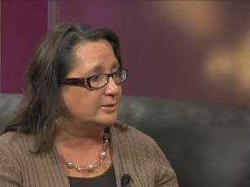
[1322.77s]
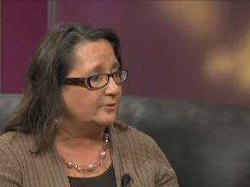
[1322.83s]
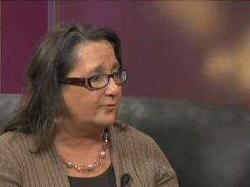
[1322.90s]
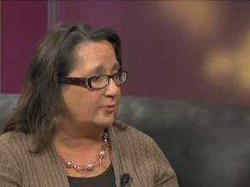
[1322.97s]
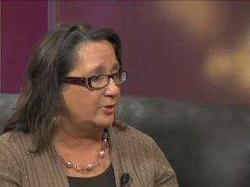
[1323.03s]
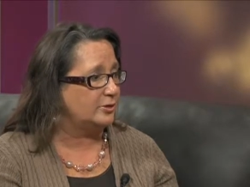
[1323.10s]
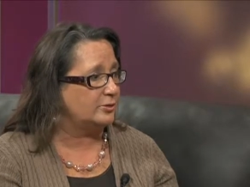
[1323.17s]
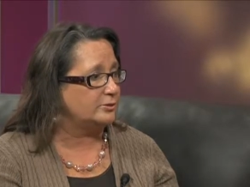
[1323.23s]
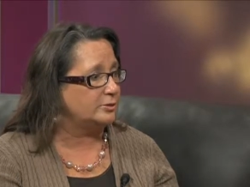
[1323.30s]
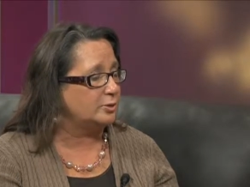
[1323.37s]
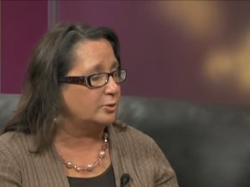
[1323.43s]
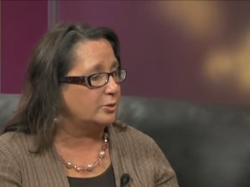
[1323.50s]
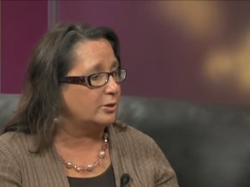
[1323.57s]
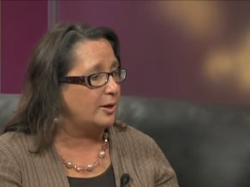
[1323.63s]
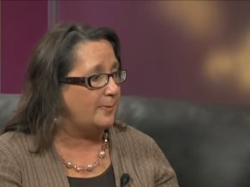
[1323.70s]
of those,
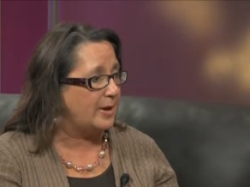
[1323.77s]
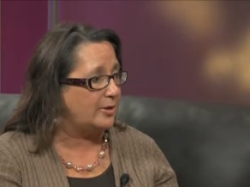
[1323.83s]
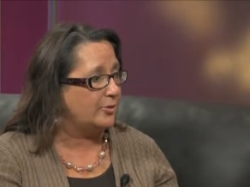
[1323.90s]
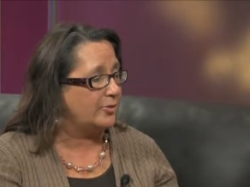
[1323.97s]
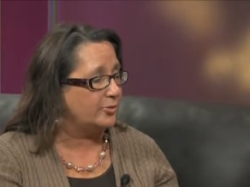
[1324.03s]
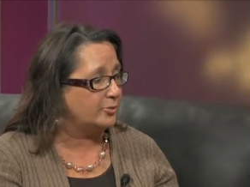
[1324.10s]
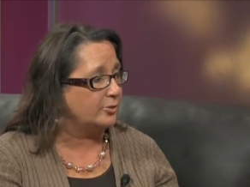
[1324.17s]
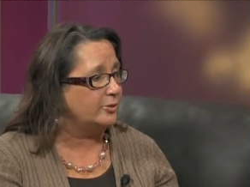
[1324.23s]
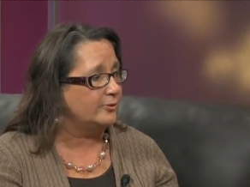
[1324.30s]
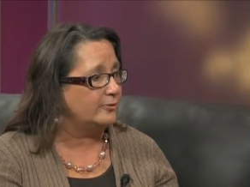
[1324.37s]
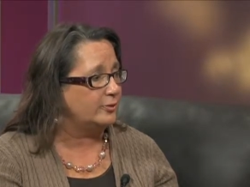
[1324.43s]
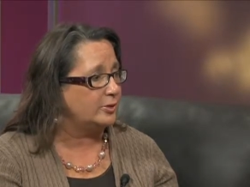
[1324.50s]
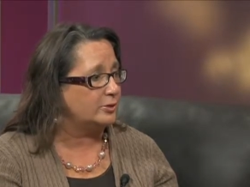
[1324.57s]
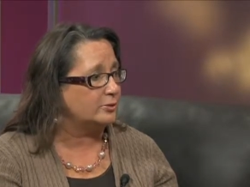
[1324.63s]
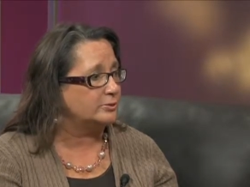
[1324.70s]
or about a third of
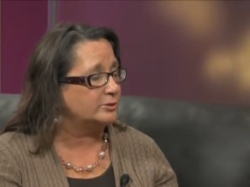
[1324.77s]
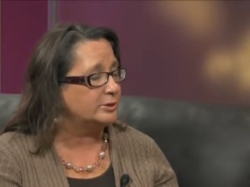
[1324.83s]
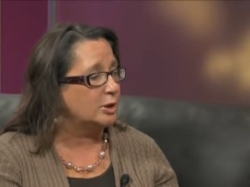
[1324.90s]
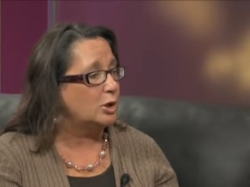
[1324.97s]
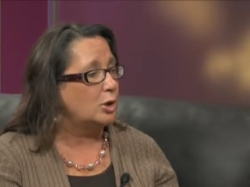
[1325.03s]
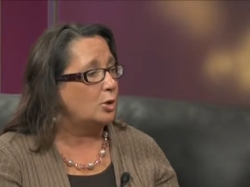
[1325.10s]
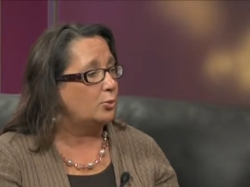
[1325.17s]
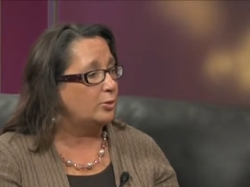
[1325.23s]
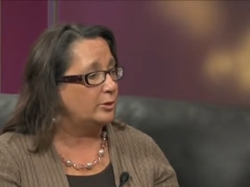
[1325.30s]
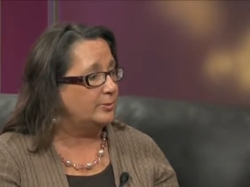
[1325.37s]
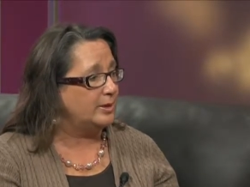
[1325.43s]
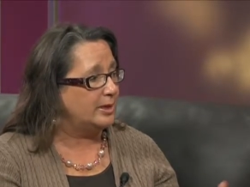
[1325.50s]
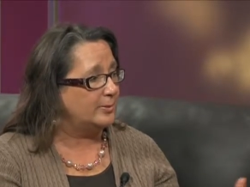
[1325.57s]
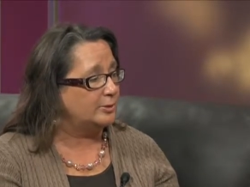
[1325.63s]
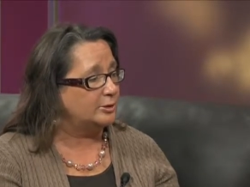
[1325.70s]
those, will
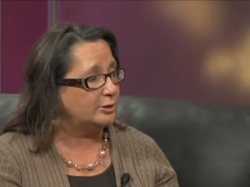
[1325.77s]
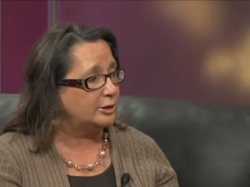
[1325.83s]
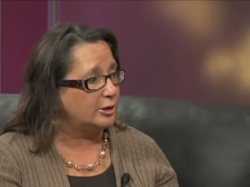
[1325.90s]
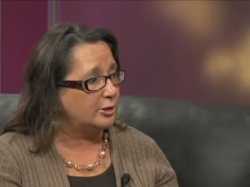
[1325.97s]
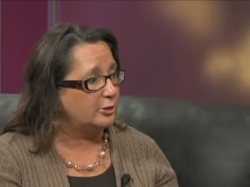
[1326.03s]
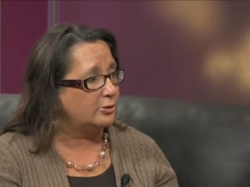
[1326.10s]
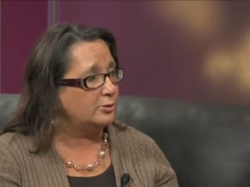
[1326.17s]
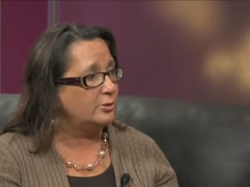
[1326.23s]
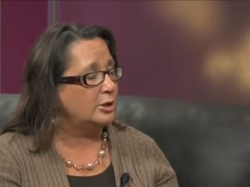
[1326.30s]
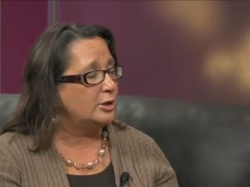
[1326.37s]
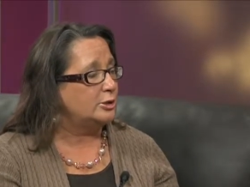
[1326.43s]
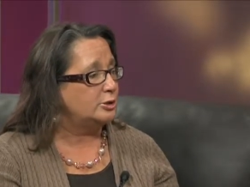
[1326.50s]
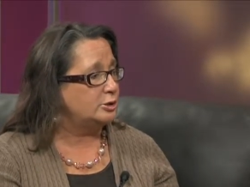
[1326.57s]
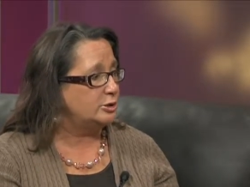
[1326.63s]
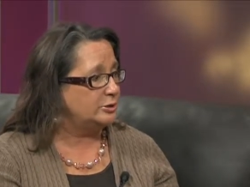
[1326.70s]
be able to go
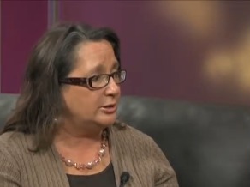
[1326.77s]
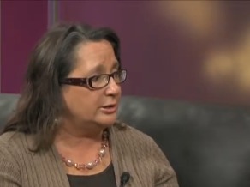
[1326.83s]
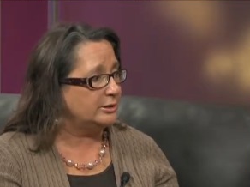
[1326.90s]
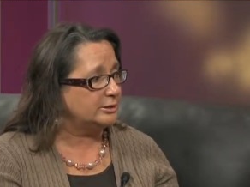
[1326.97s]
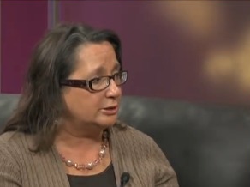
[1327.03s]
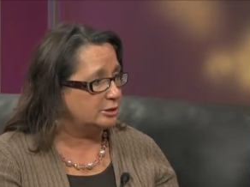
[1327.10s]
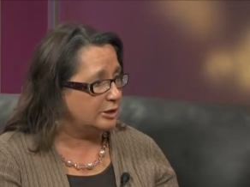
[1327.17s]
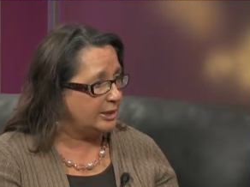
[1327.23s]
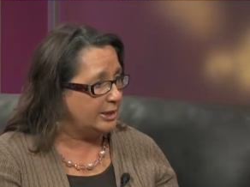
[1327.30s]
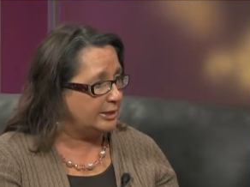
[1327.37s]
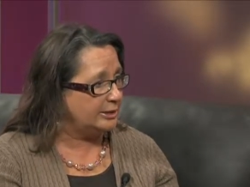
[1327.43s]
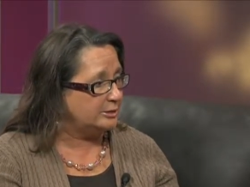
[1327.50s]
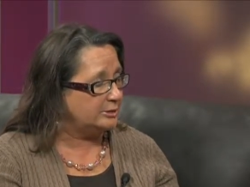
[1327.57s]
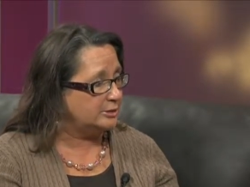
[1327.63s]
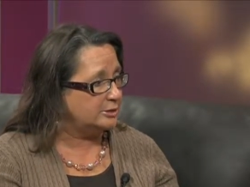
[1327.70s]
to the
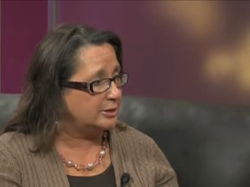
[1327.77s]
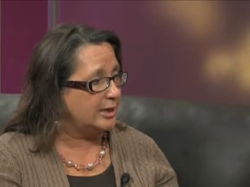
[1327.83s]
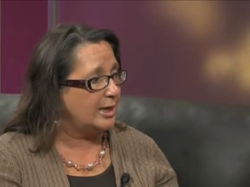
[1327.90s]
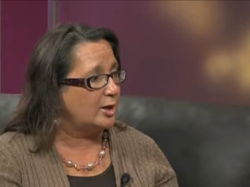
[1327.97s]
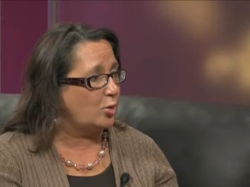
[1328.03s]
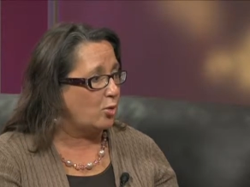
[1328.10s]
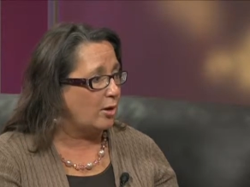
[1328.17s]
exchange and mm-hmm.